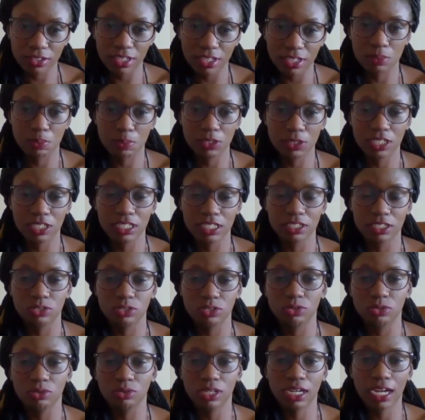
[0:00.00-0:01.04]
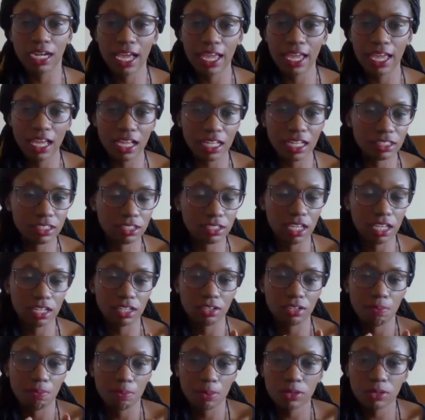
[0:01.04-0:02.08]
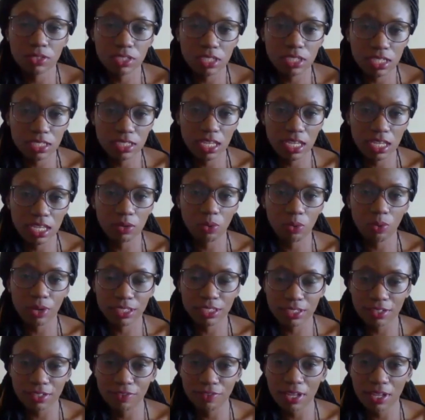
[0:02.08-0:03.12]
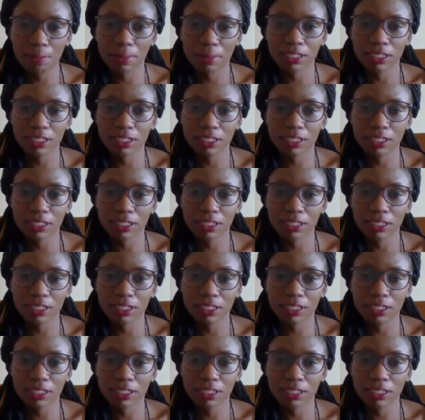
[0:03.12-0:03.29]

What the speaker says: especially to your clients and your bosses and whatever.